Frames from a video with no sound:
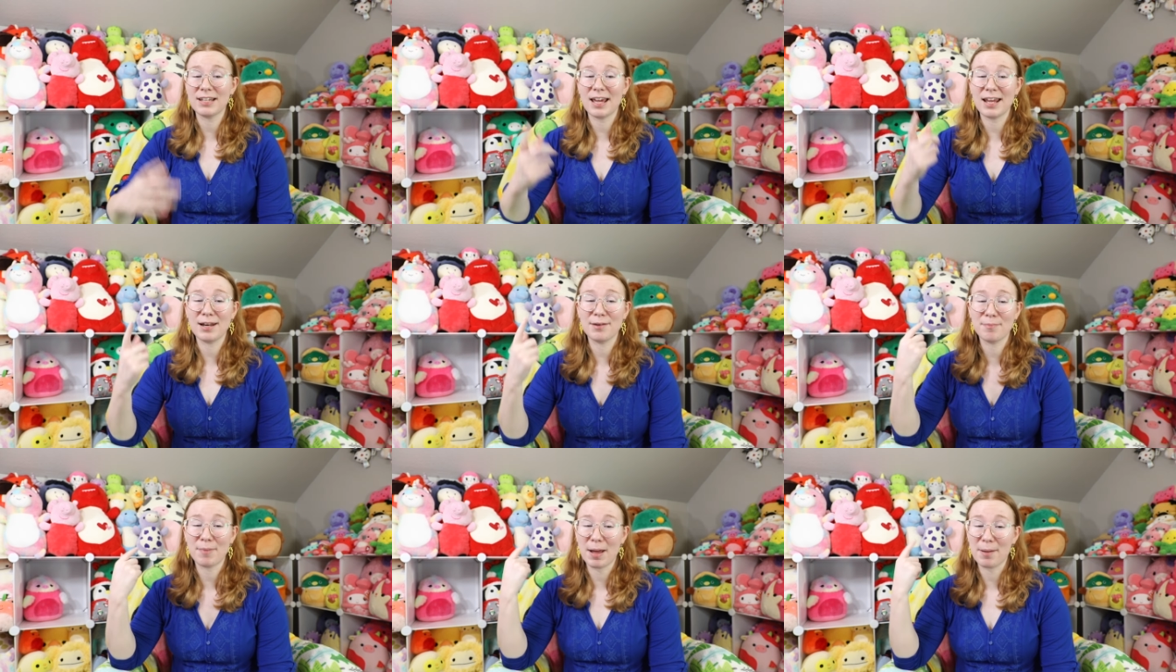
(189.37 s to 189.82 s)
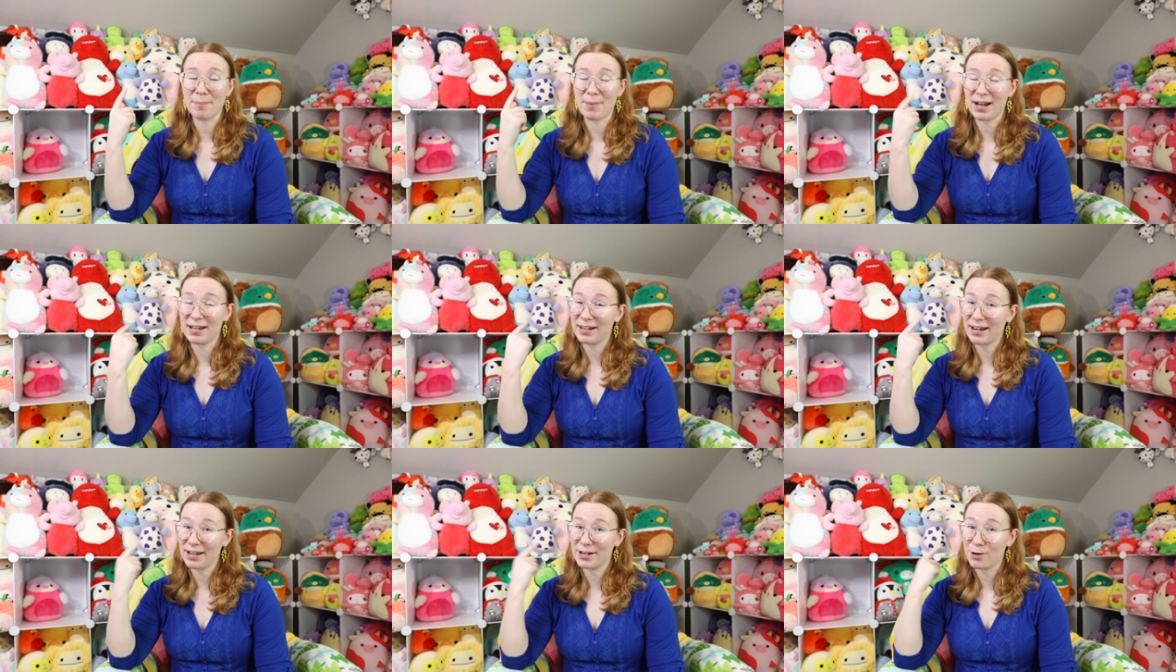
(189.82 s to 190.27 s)
And in my
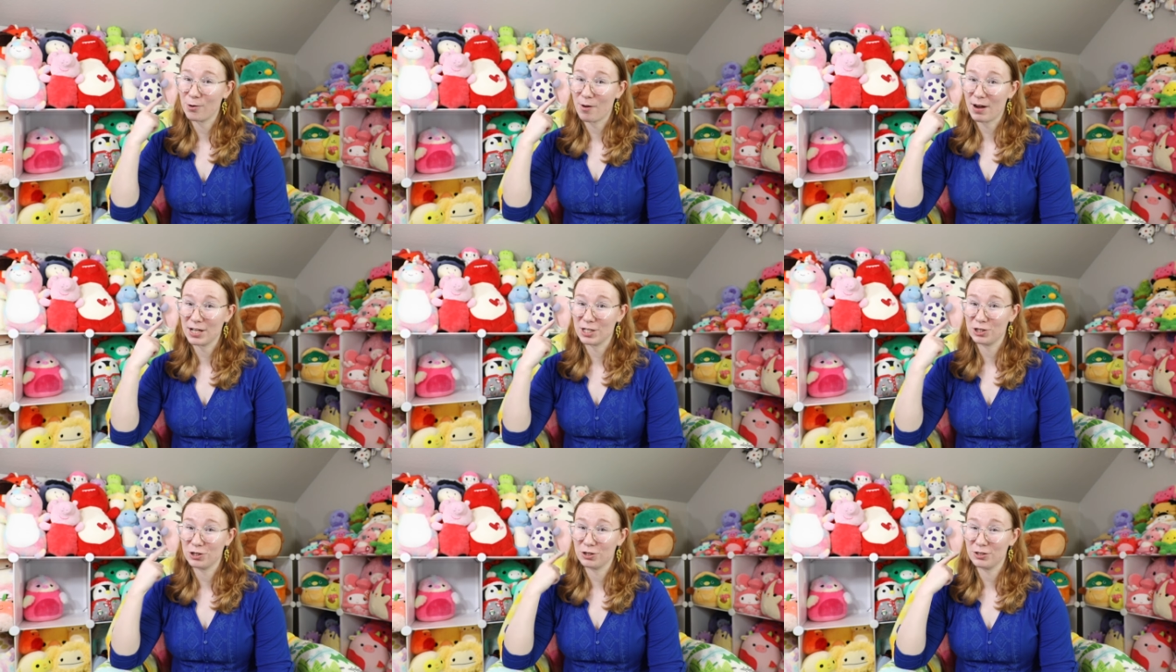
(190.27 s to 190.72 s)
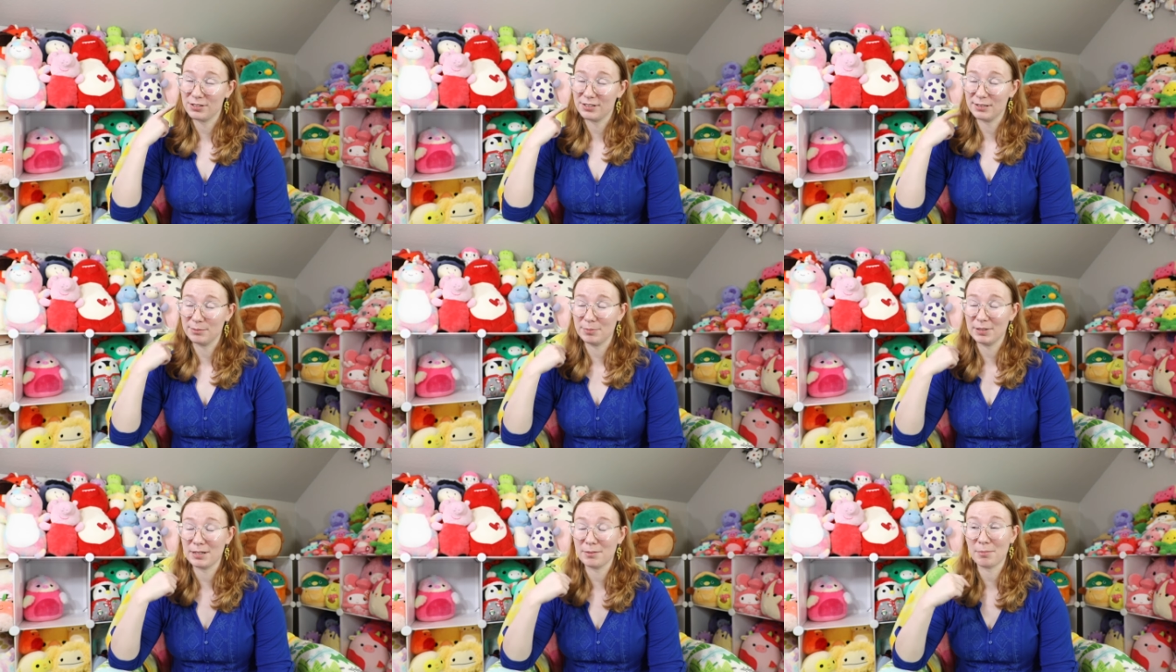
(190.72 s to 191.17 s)
mind, I know I
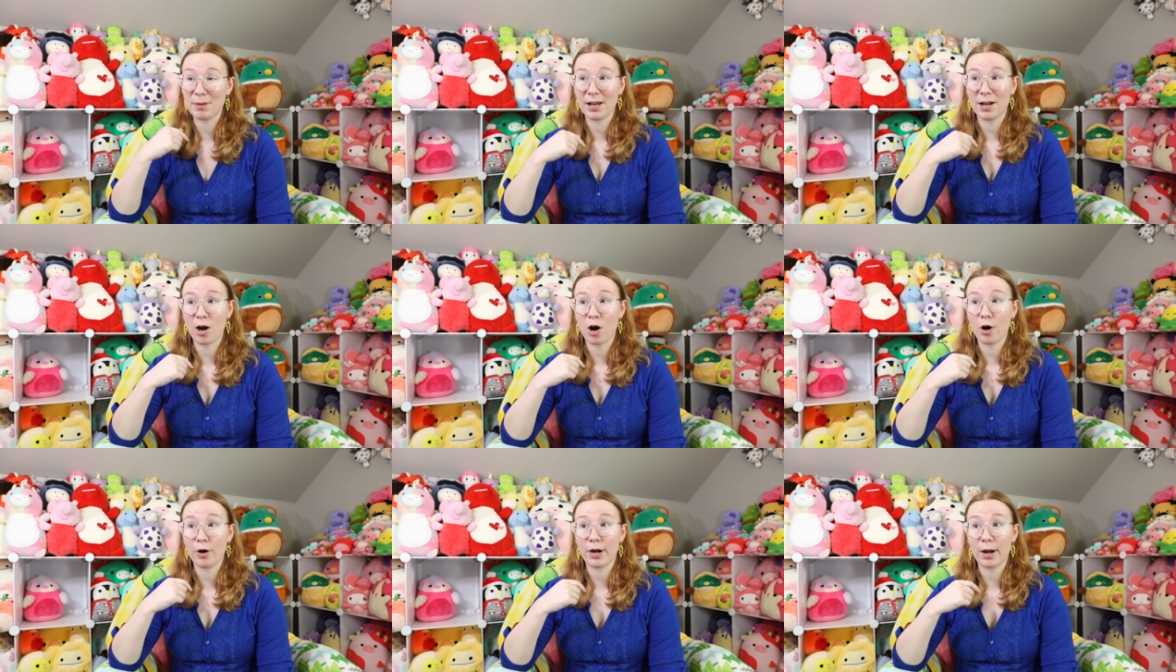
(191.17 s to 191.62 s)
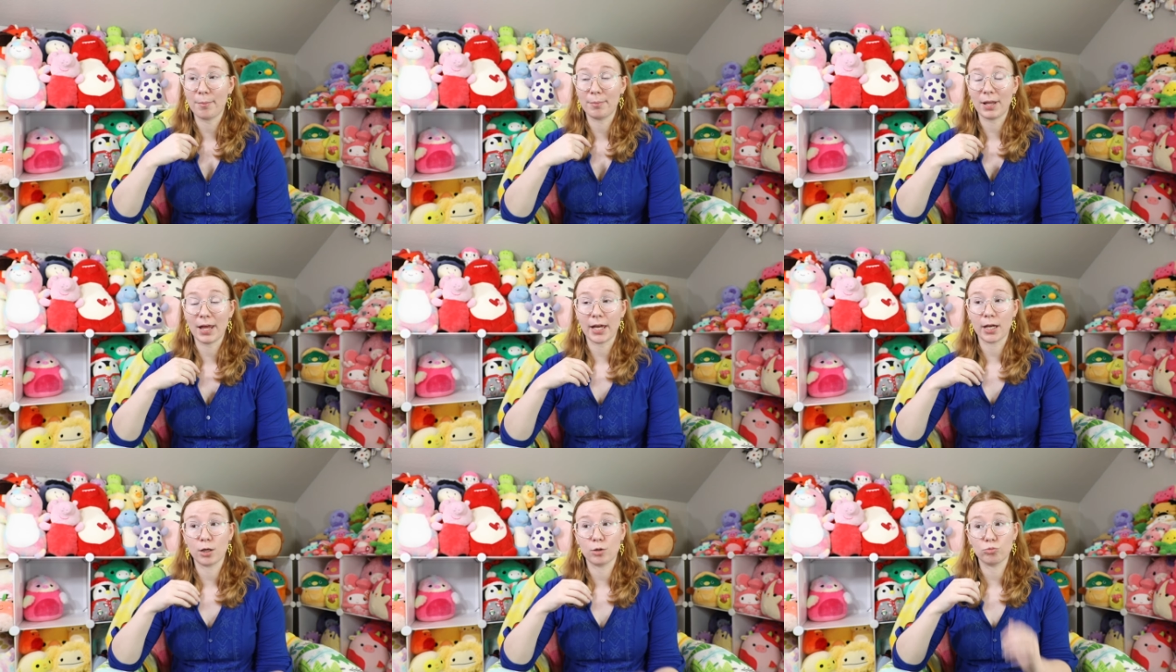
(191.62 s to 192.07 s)
shouldn't, but in my heart, I'm
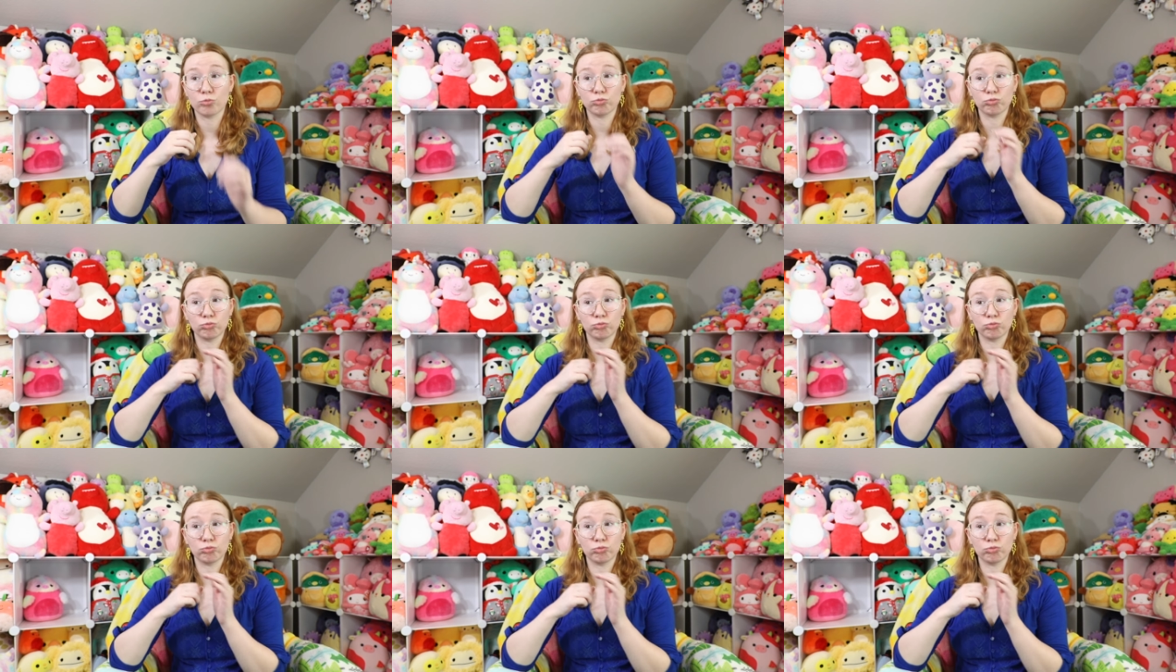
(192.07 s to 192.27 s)
like,